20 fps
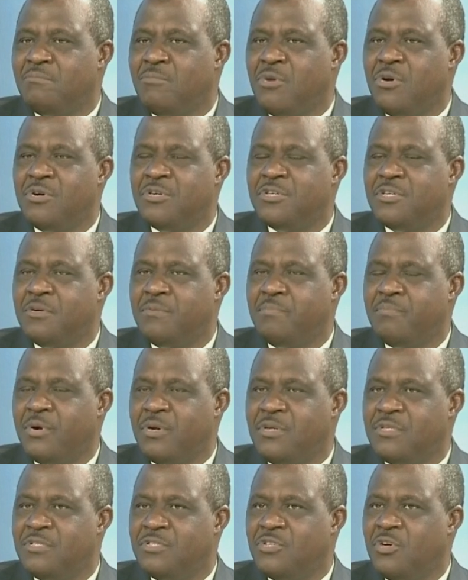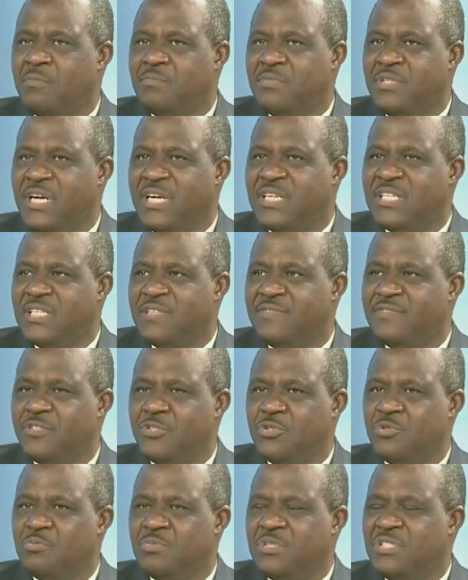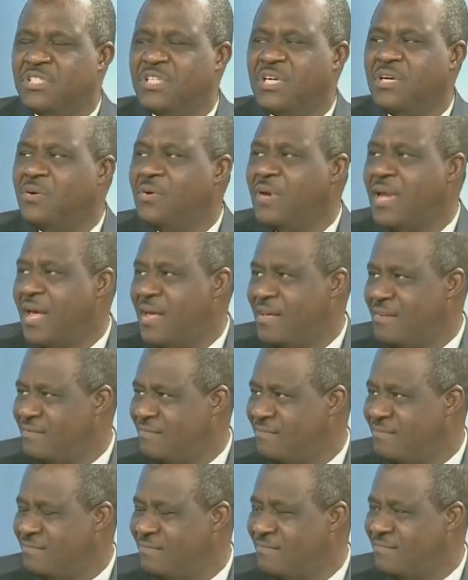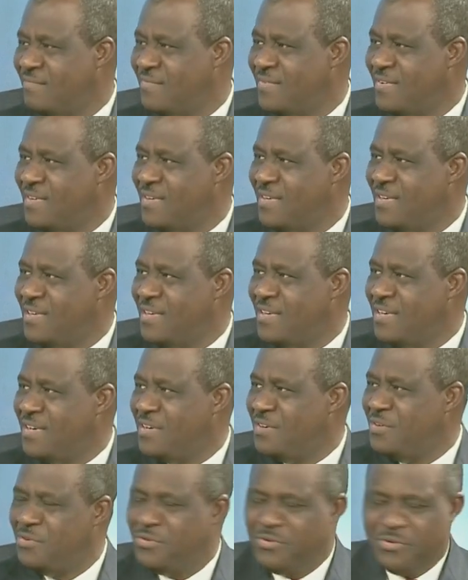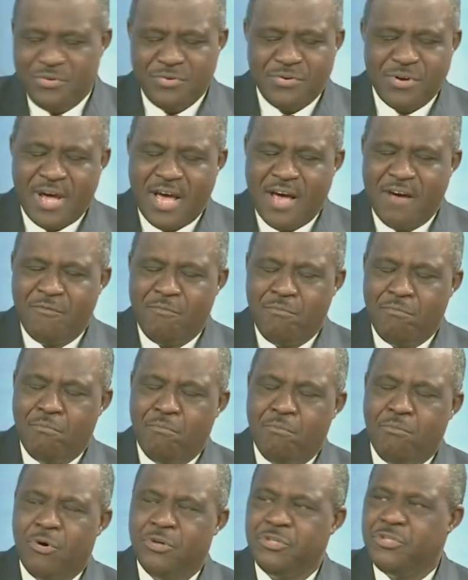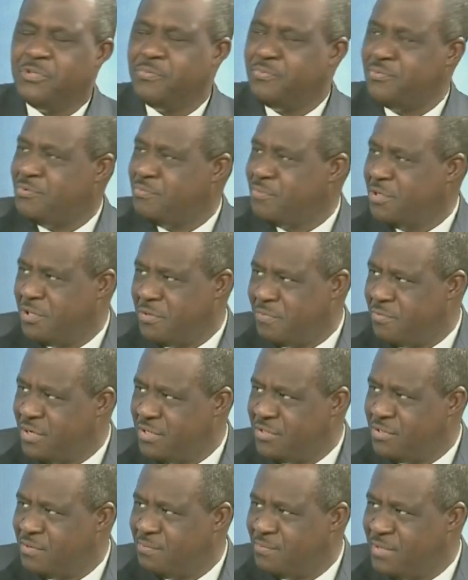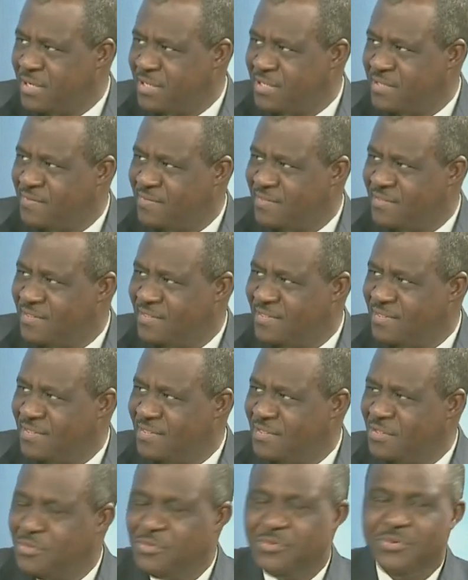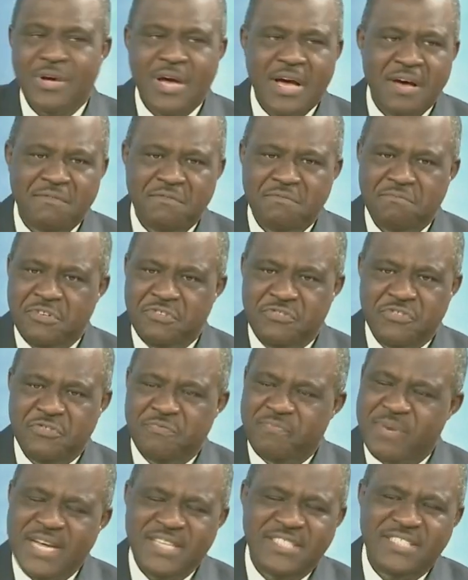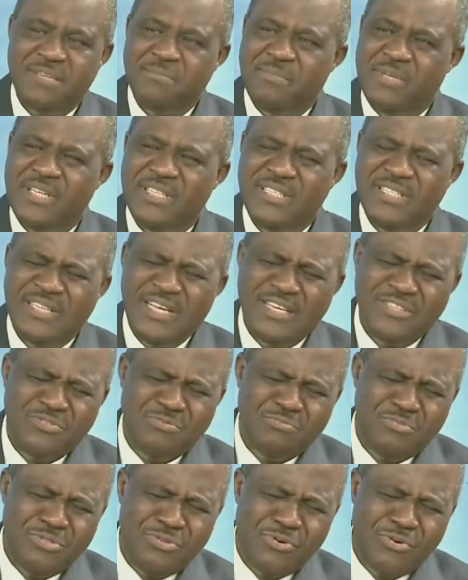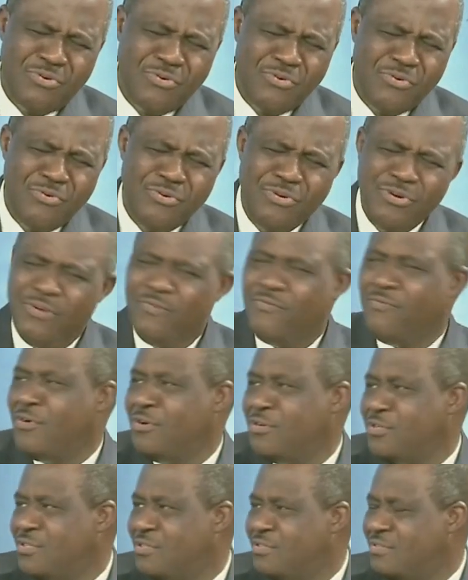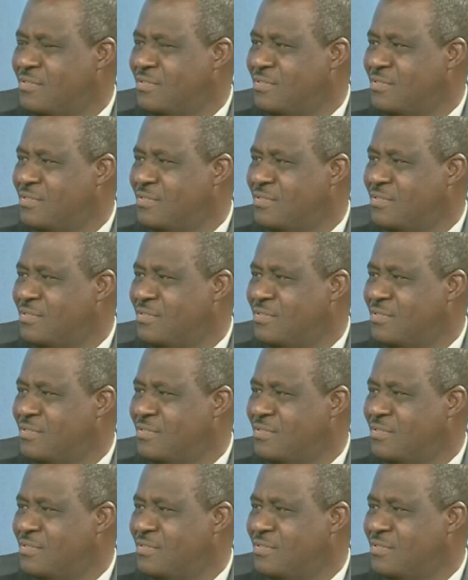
monetary policy objectives should be singular. If you don't have multiple monetary policy objectives, you should have, if it's price stability, that should be your only function,